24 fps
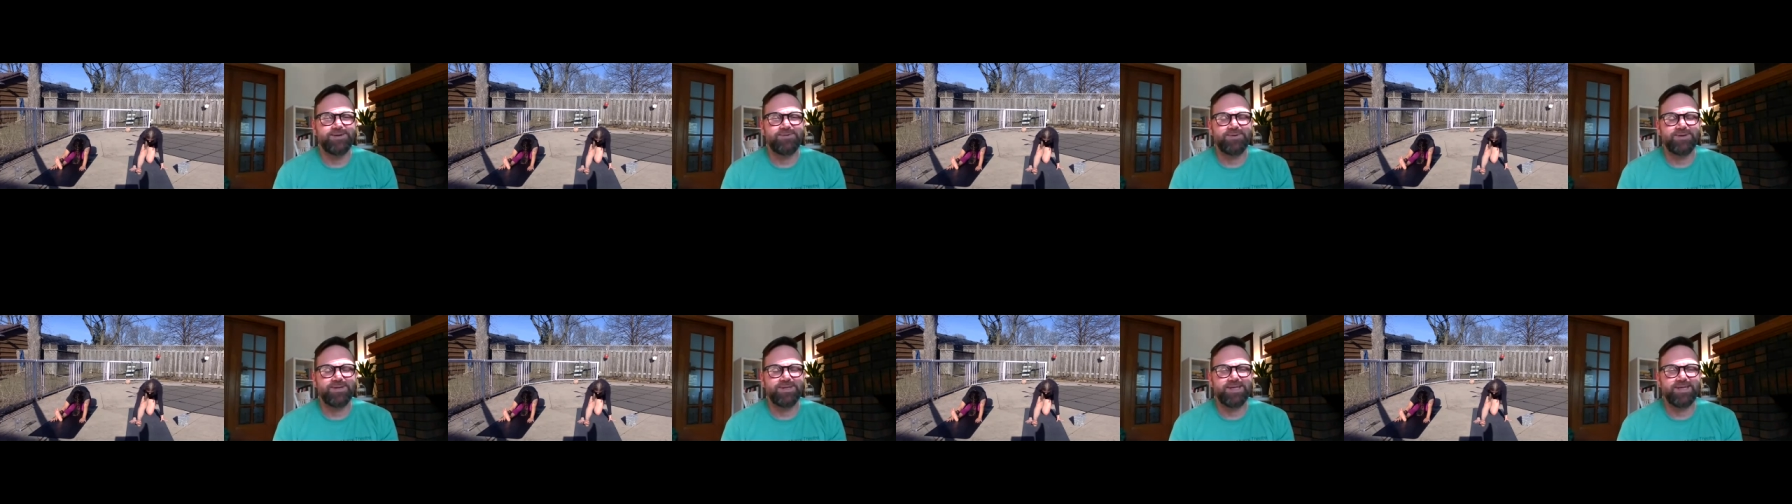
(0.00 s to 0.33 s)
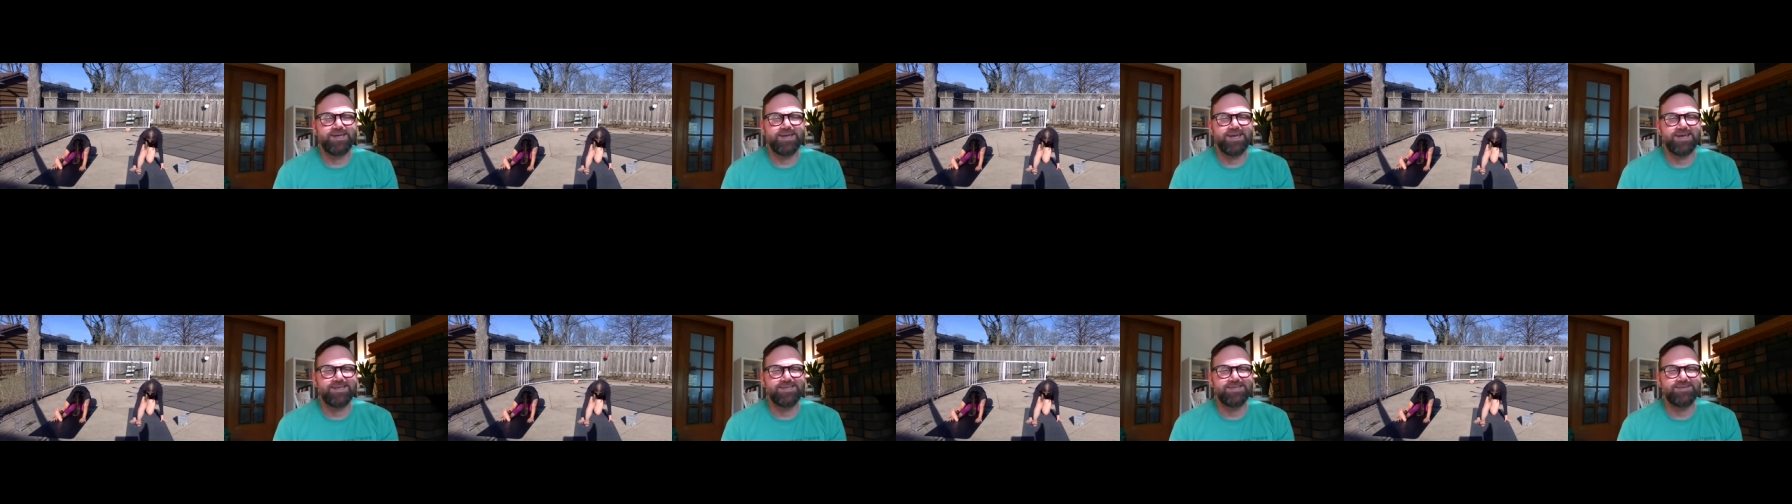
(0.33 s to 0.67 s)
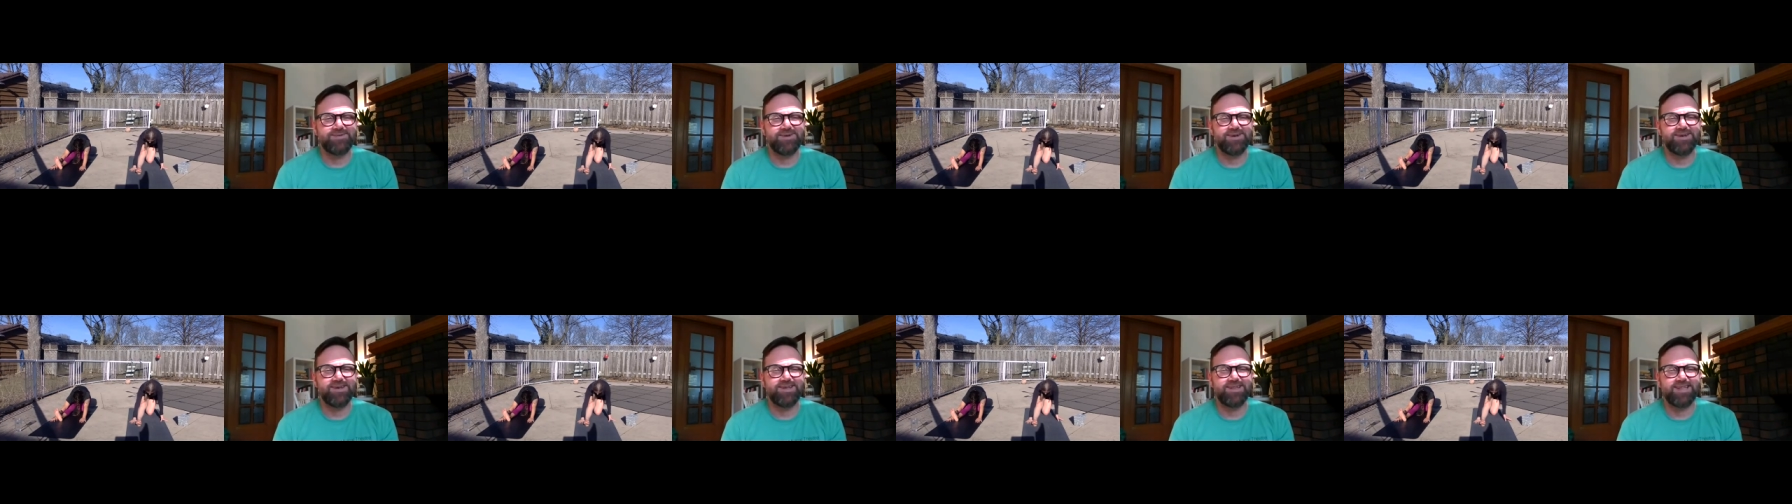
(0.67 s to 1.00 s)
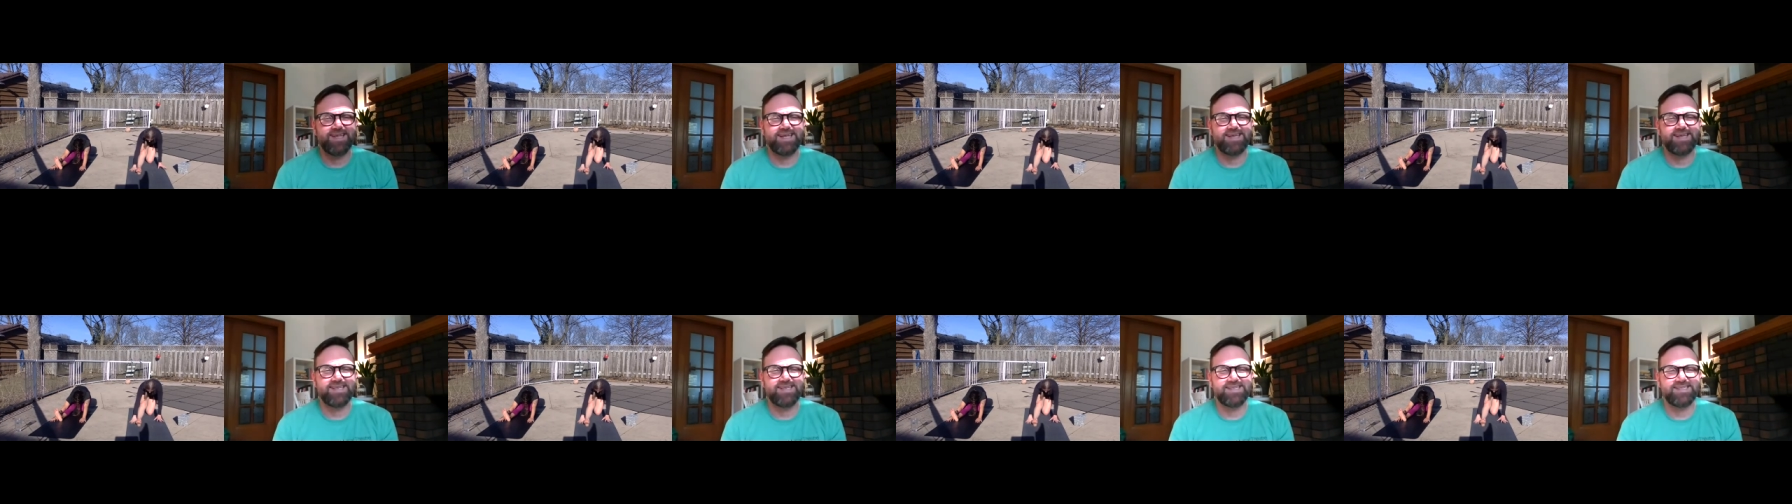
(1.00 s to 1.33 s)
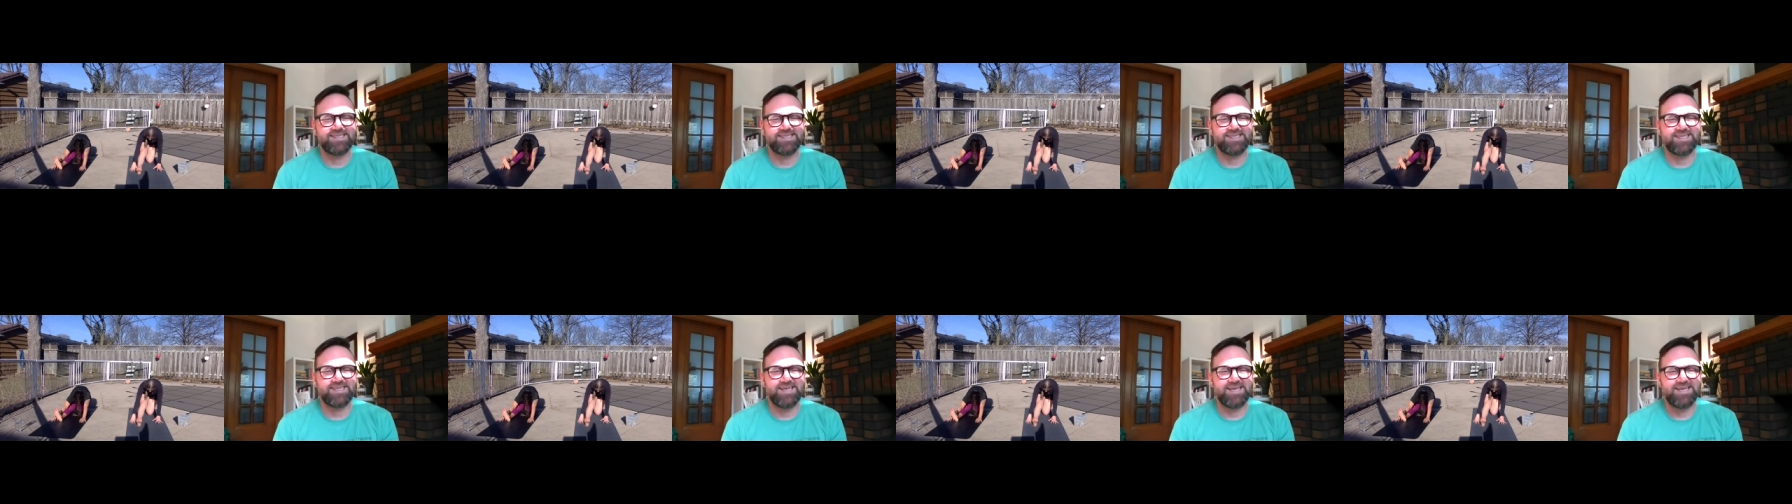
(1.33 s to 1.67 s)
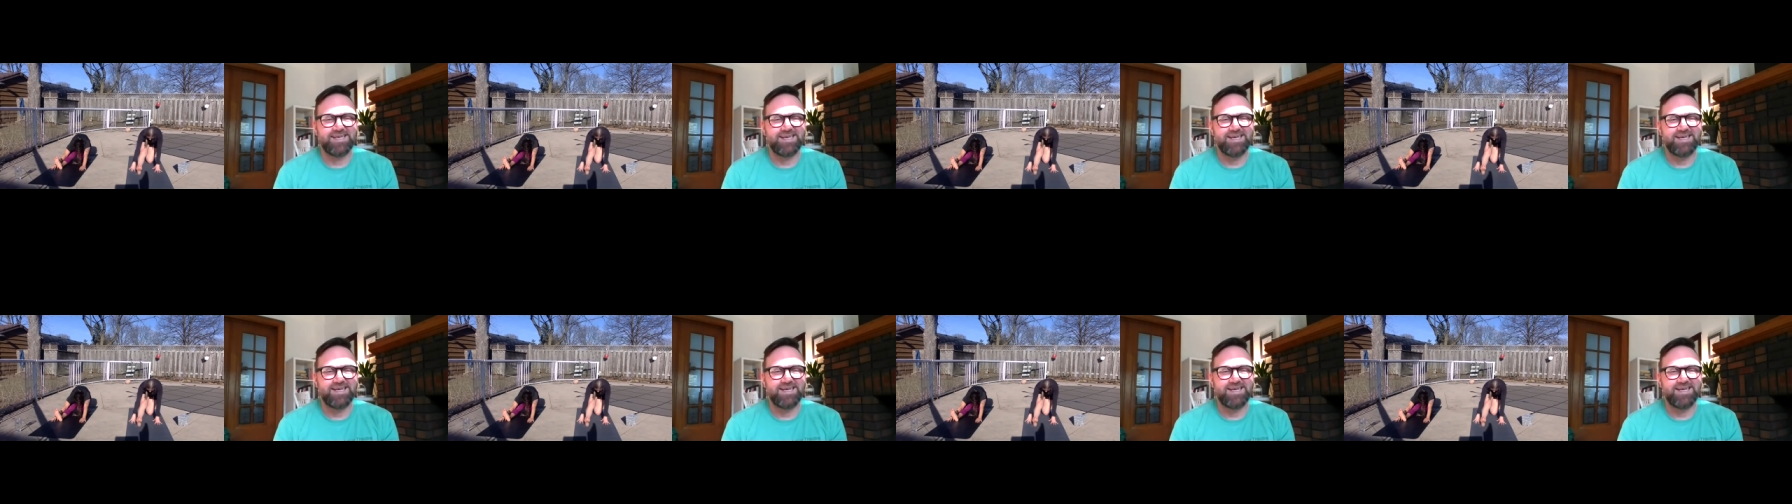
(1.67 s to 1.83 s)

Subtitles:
Really nice work, ladies.